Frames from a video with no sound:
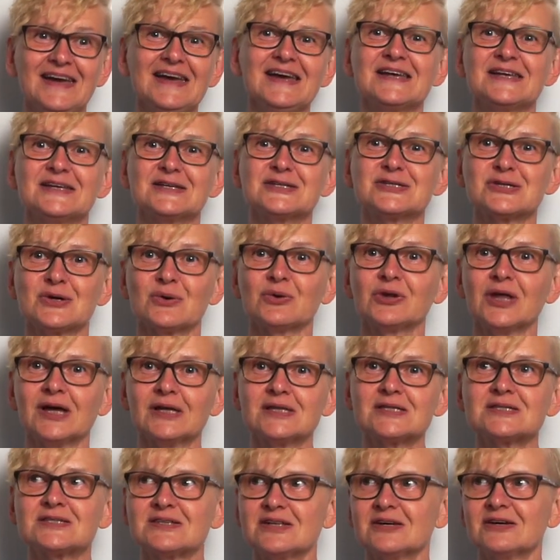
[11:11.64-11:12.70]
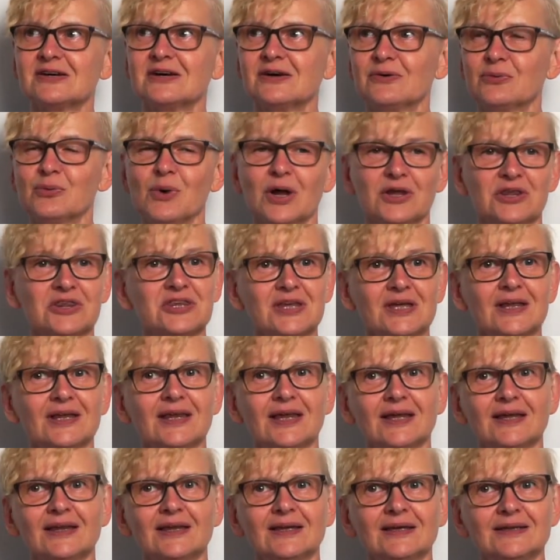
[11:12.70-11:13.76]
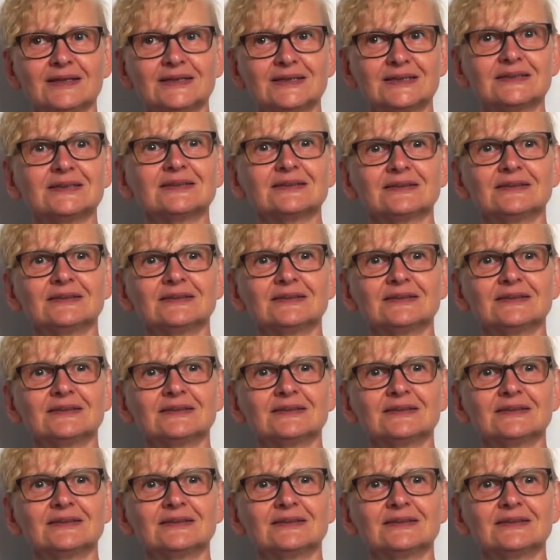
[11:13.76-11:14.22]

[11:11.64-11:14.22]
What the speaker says: So that's the one thing that is